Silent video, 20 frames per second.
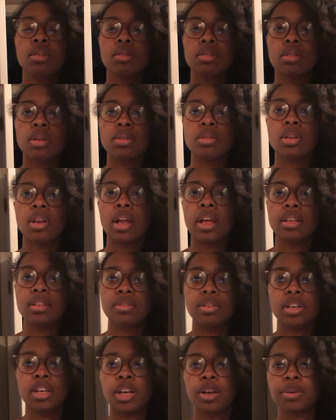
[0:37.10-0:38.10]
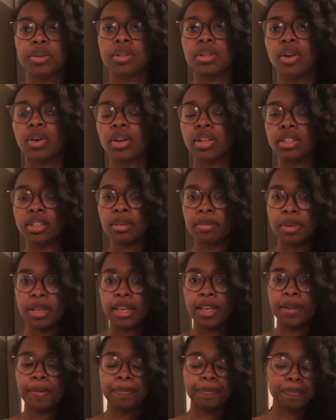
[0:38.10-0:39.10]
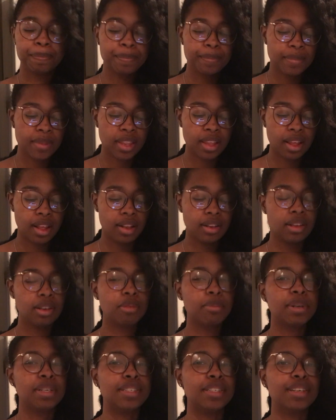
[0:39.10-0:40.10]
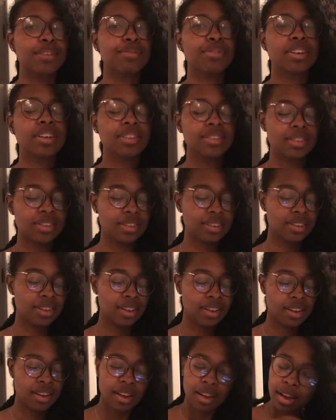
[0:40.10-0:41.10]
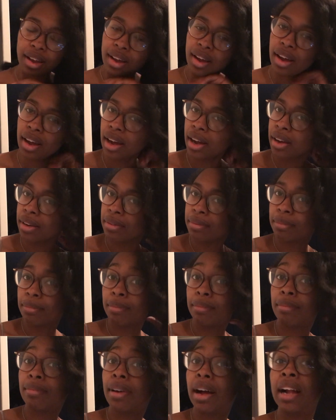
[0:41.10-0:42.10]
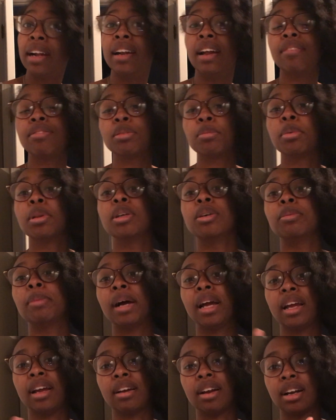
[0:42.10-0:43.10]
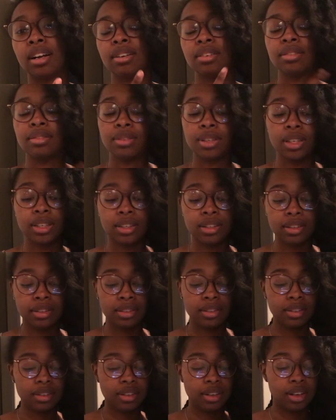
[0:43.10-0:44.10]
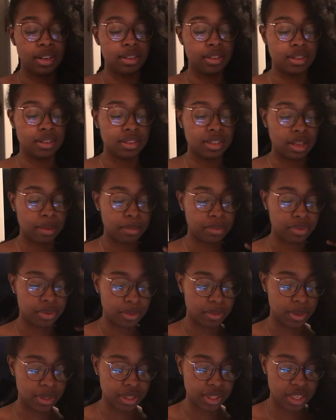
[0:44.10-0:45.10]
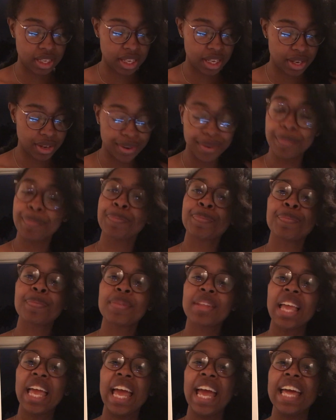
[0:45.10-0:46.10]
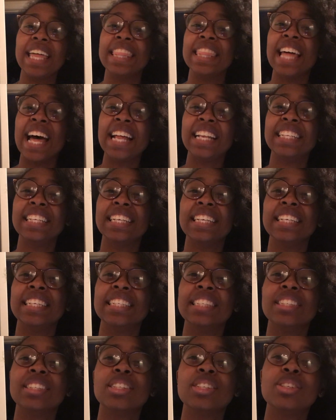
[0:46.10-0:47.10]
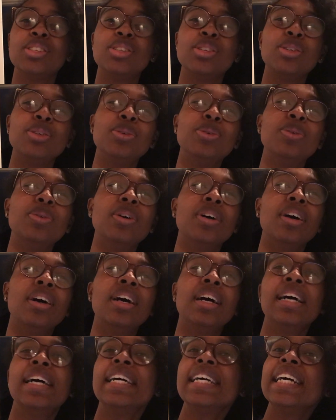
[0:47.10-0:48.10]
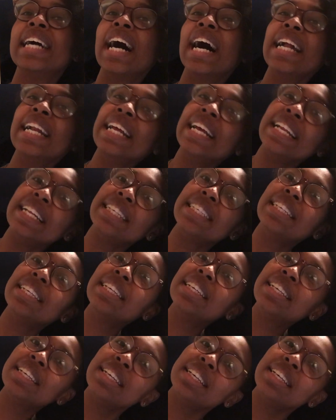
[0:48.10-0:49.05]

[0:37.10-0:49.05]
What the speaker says: So today's video is going to be a little bit different. I never blow my hair out except for once a year, and that is to cut it.